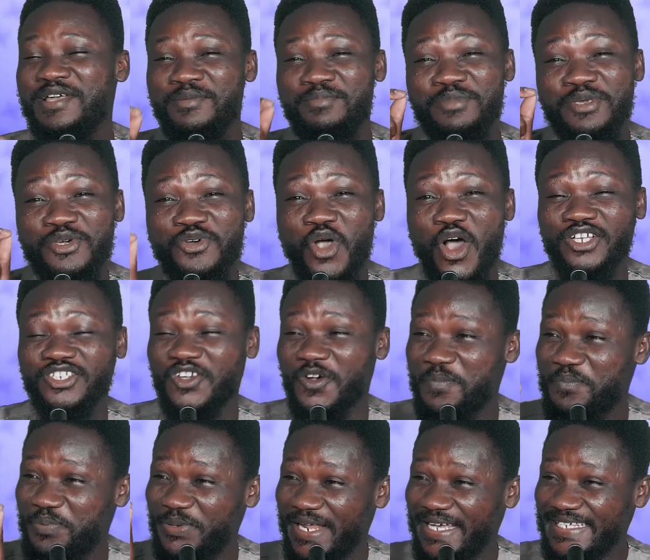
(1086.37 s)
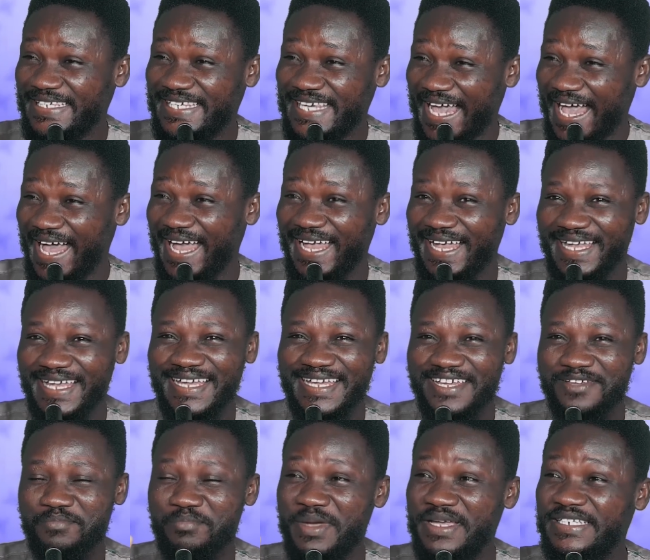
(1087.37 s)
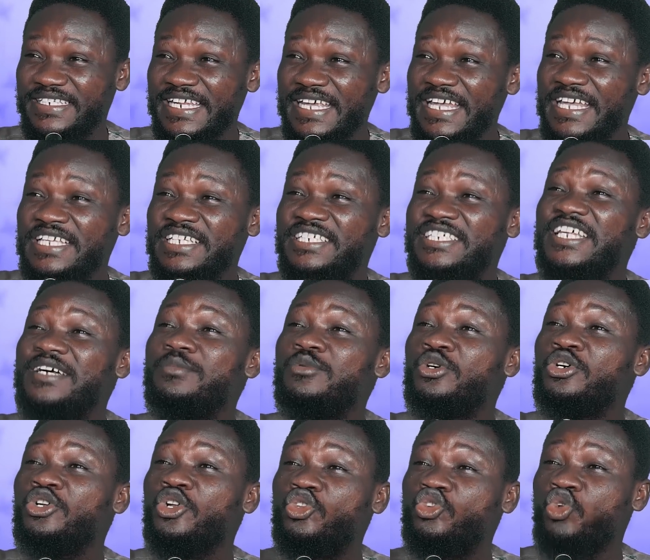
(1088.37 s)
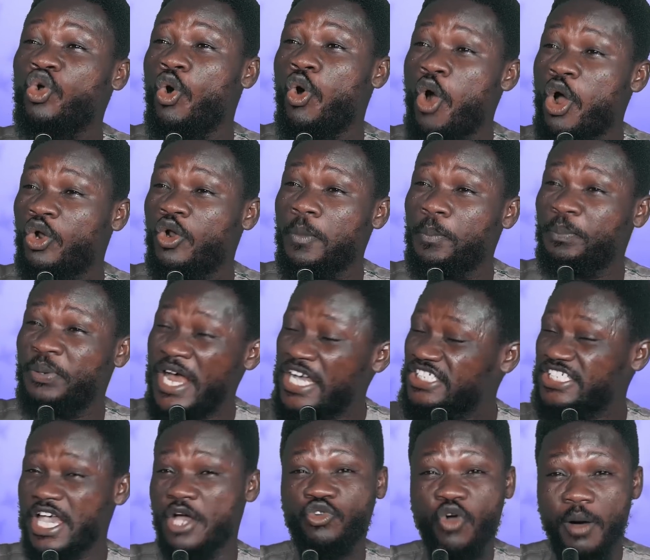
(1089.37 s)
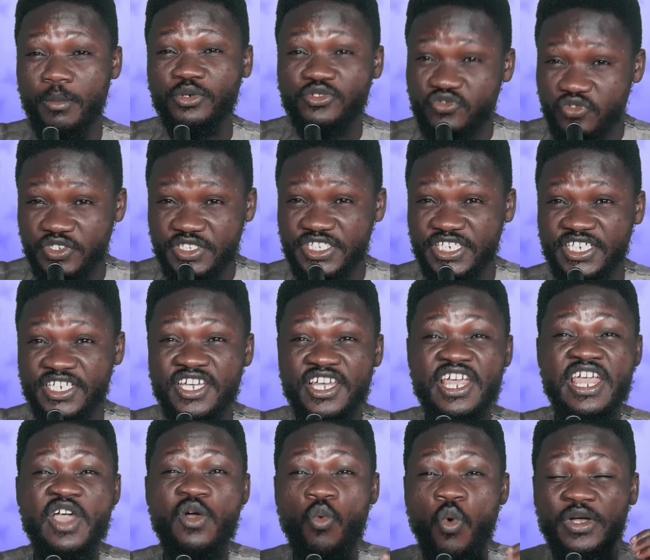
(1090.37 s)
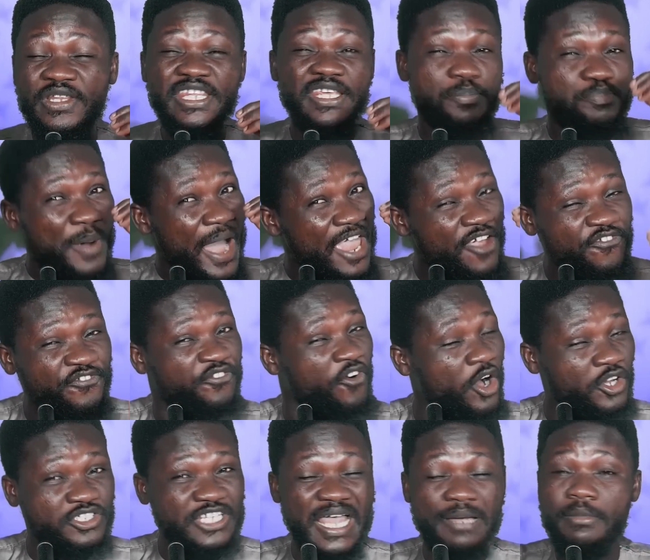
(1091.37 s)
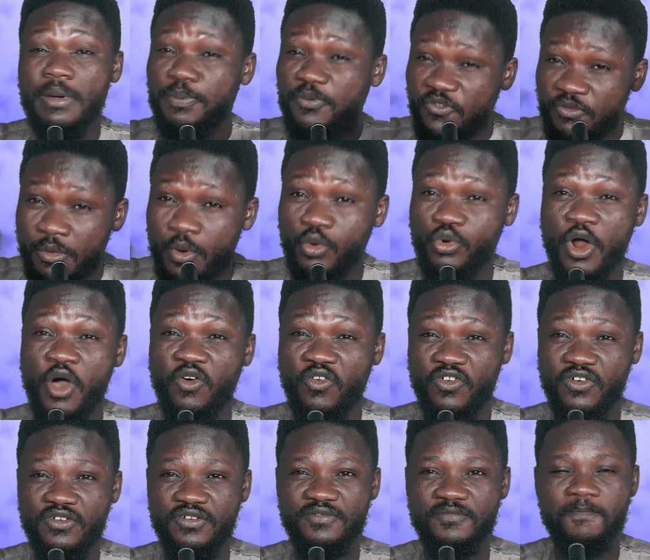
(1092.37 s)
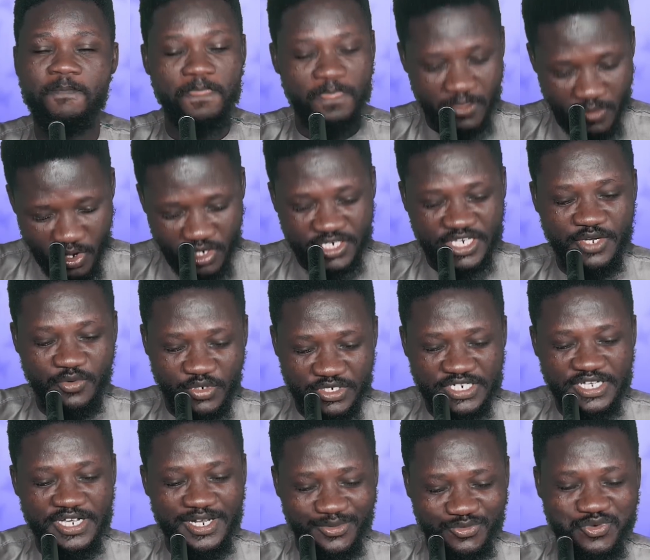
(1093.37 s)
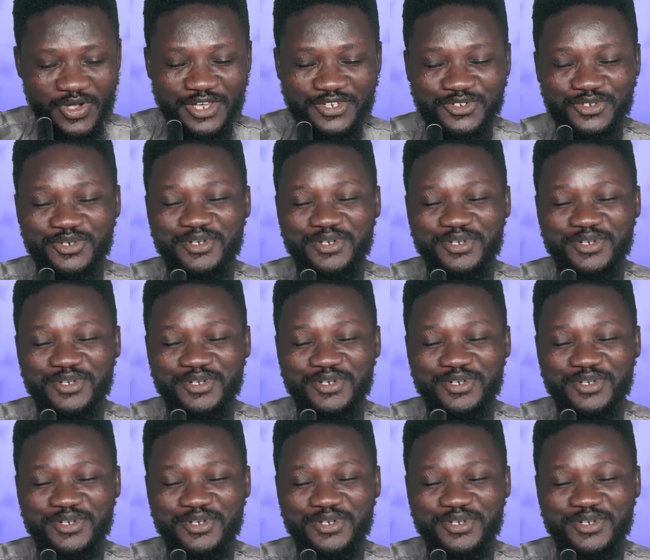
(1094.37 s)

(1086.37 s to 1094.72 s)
Because of pressure. Me di inchemunu to hono pressure comes to di would they by force ever prove me wrong? Okay, what they to us?